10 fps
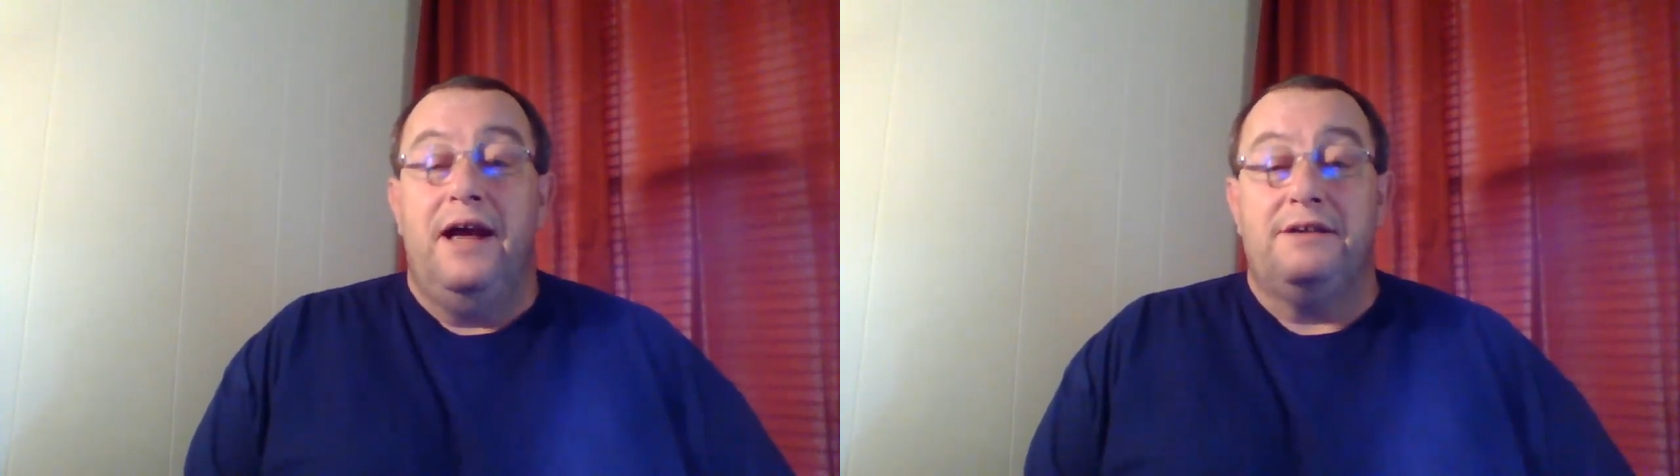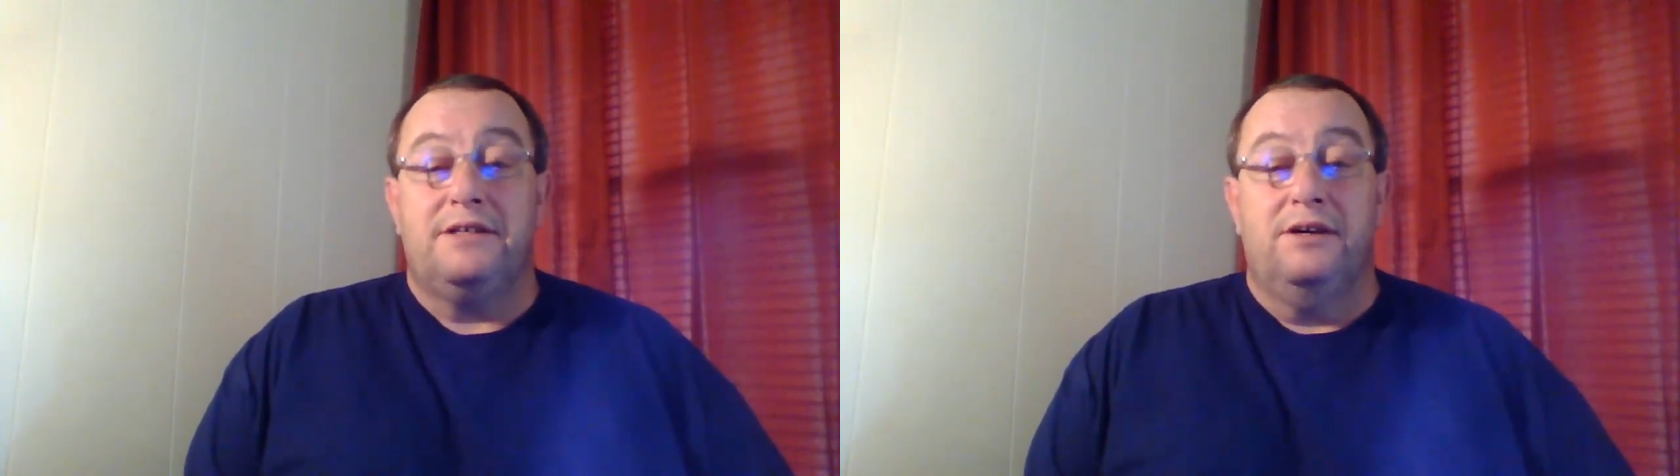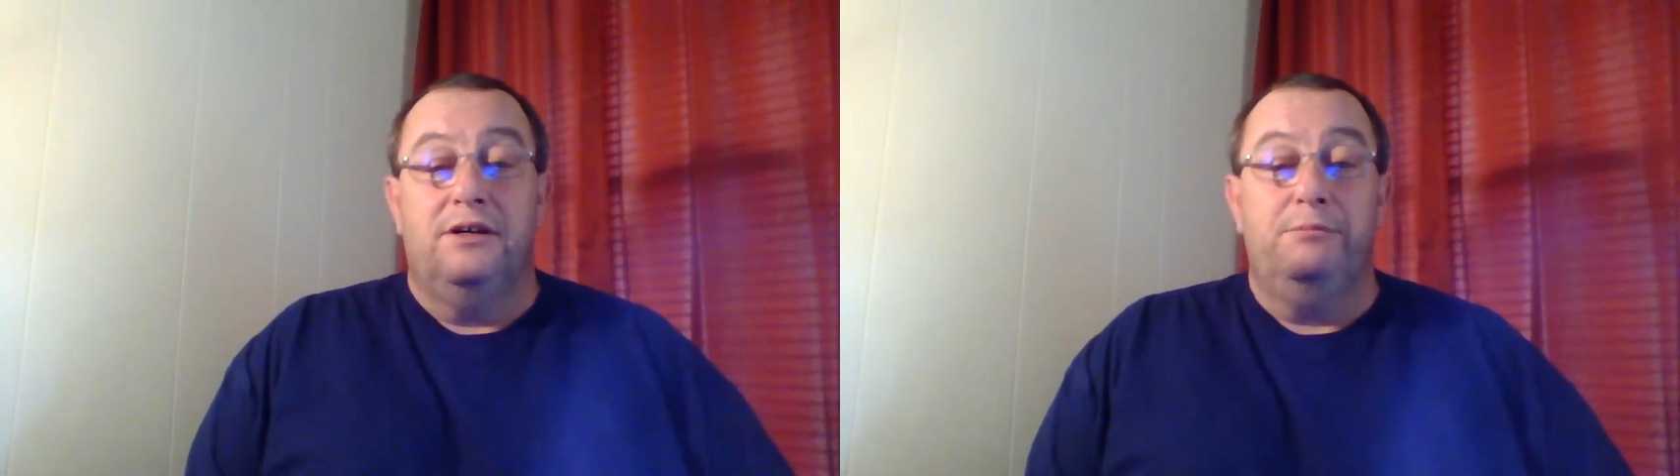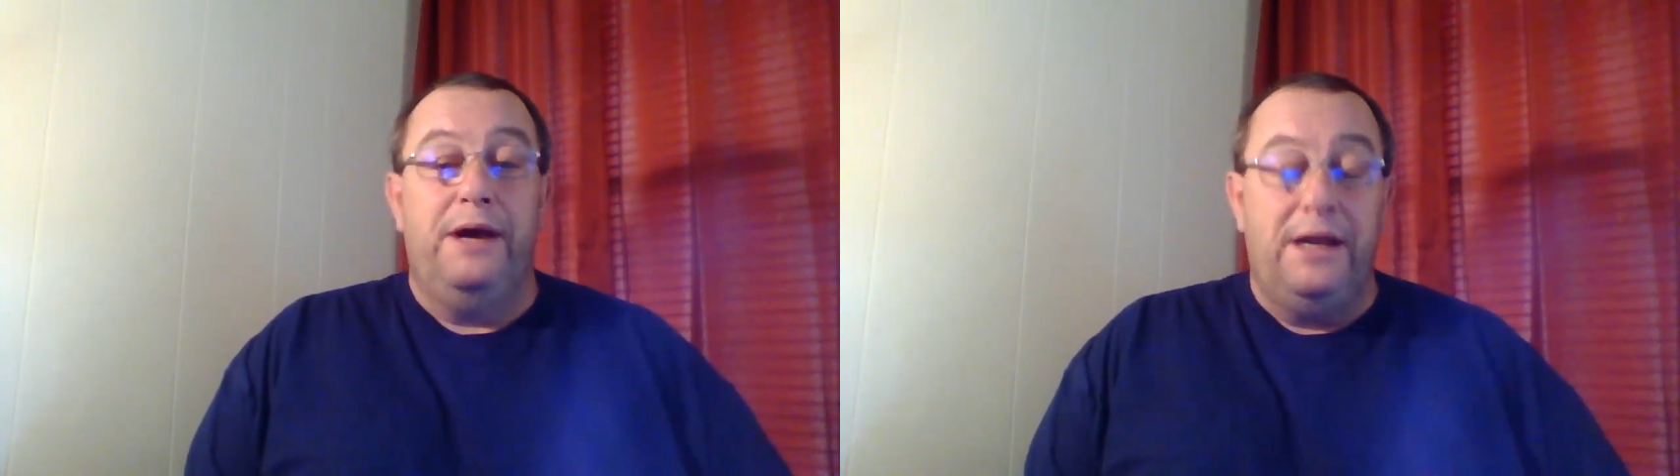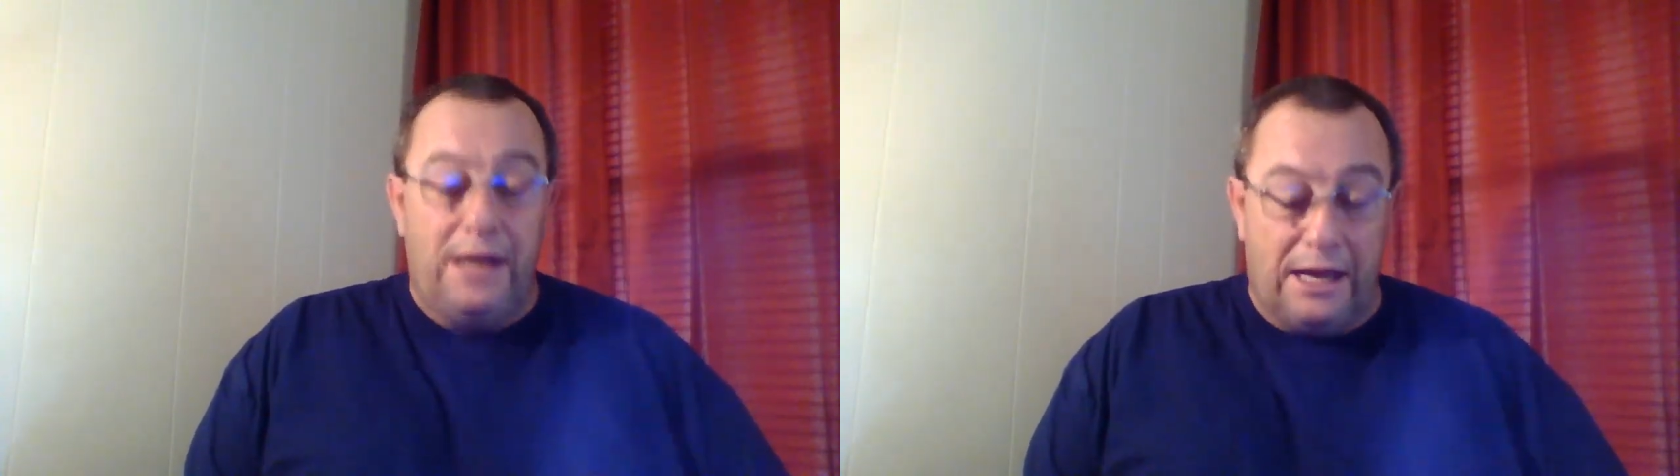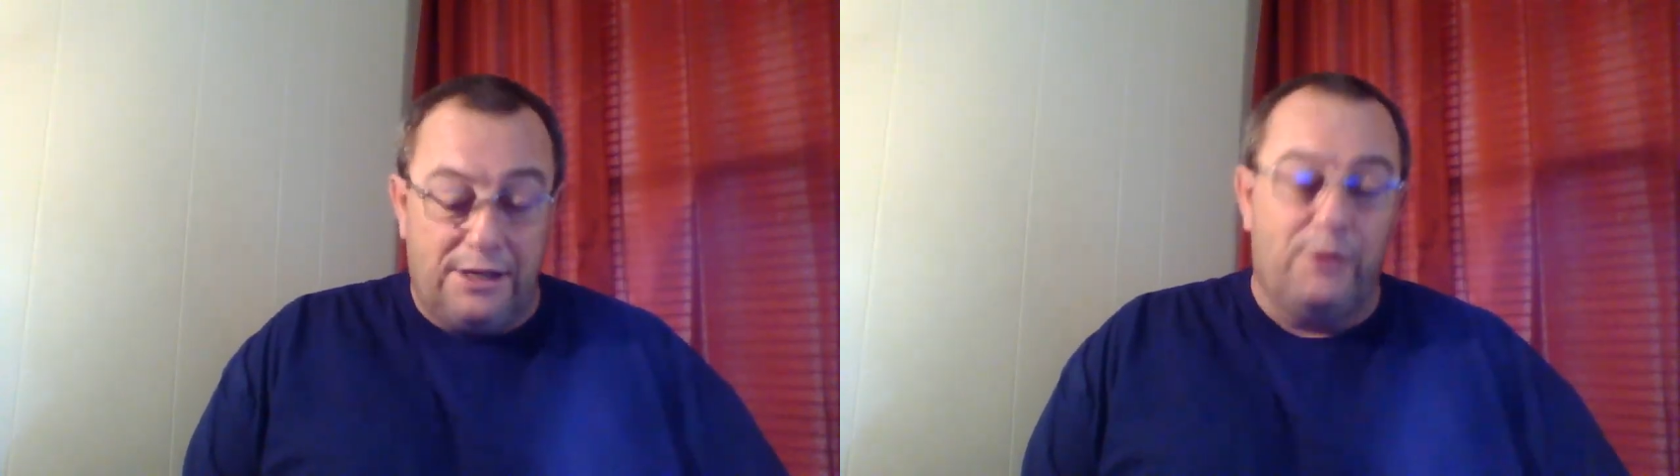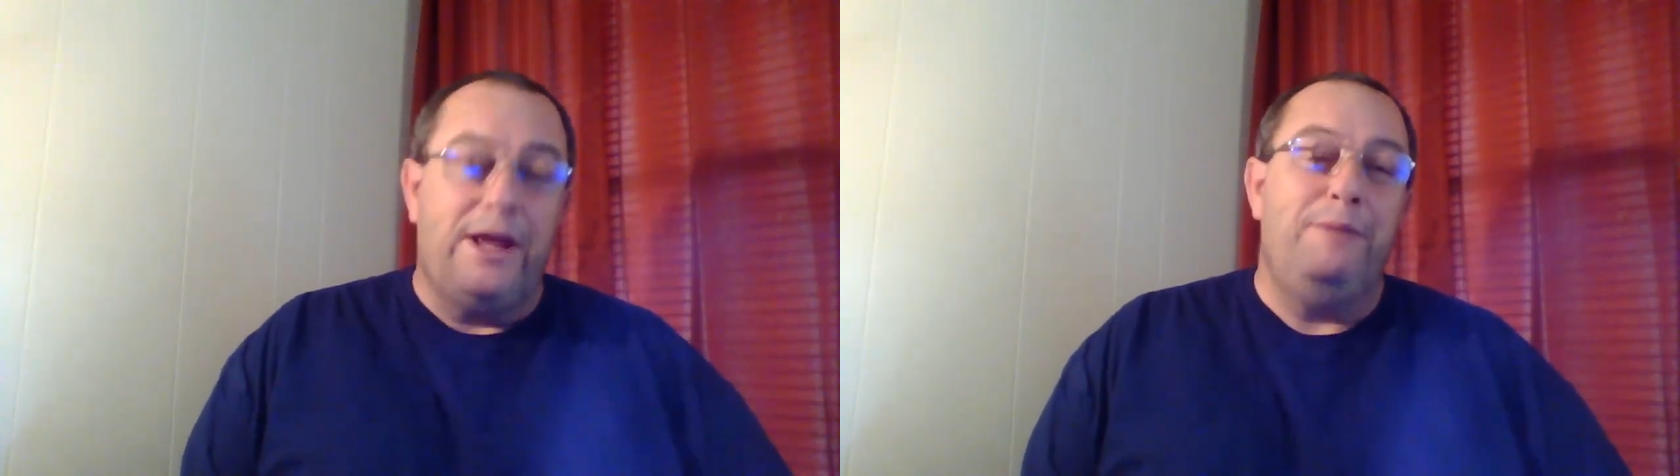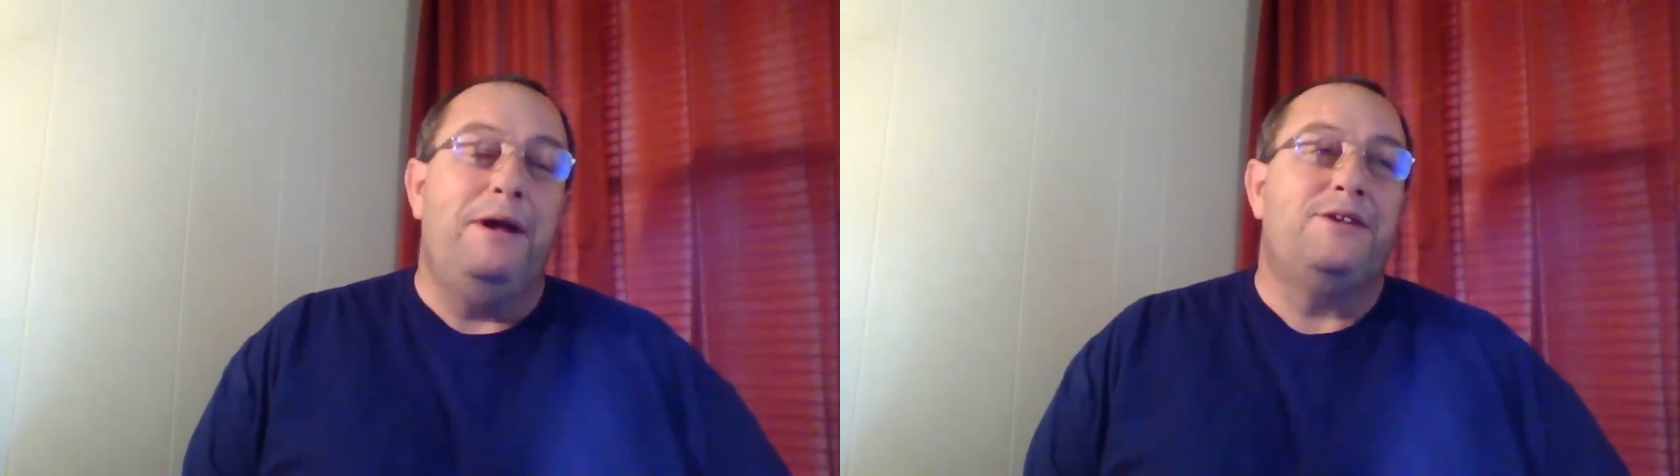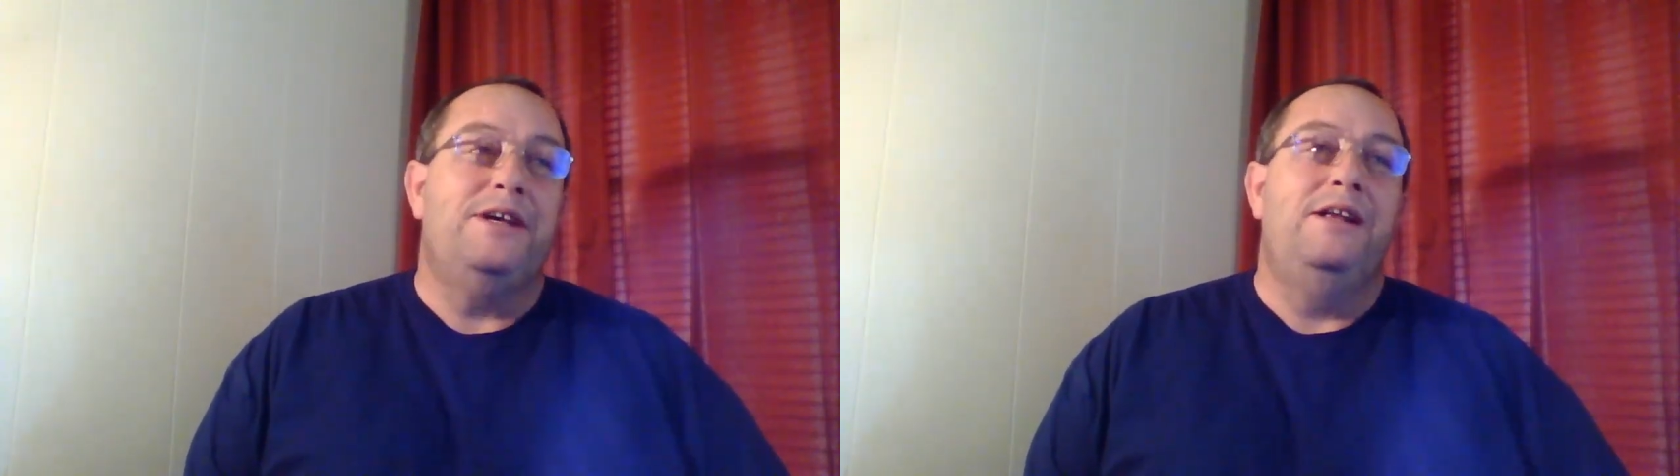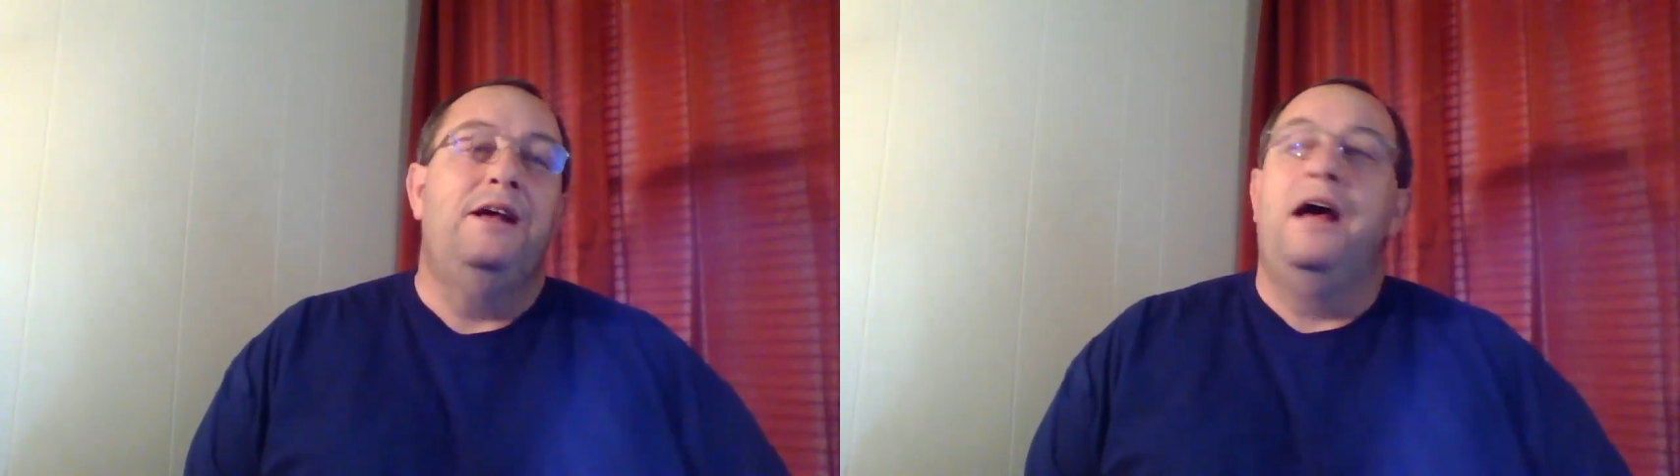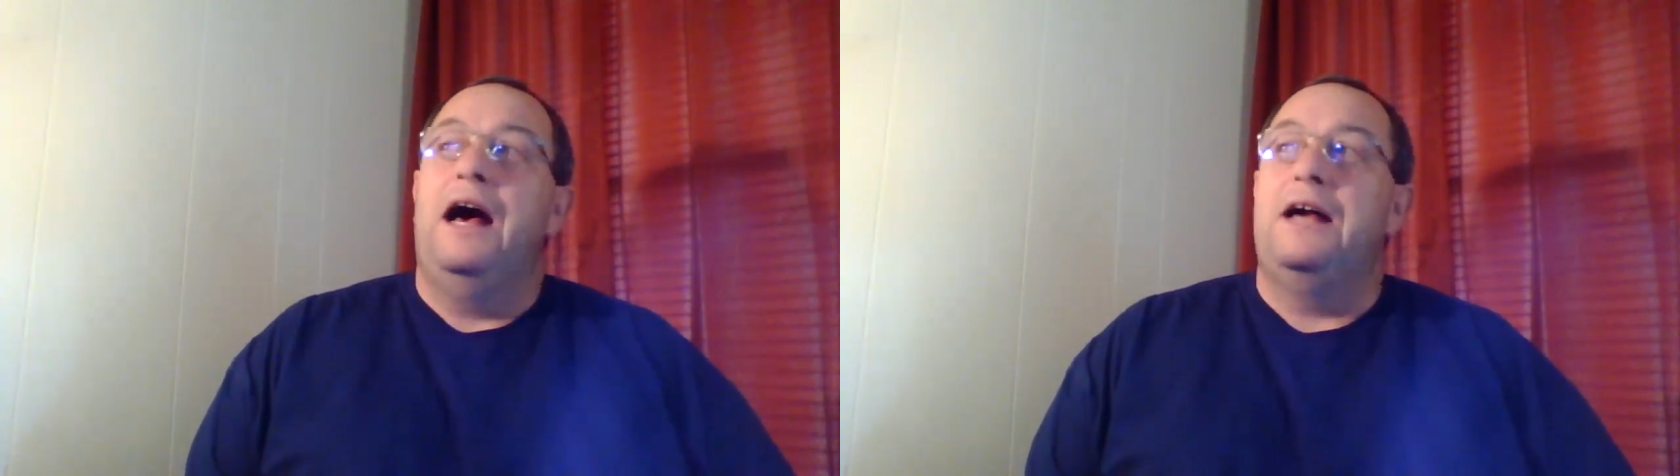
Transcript: How's it going, man? I told Amy, I said,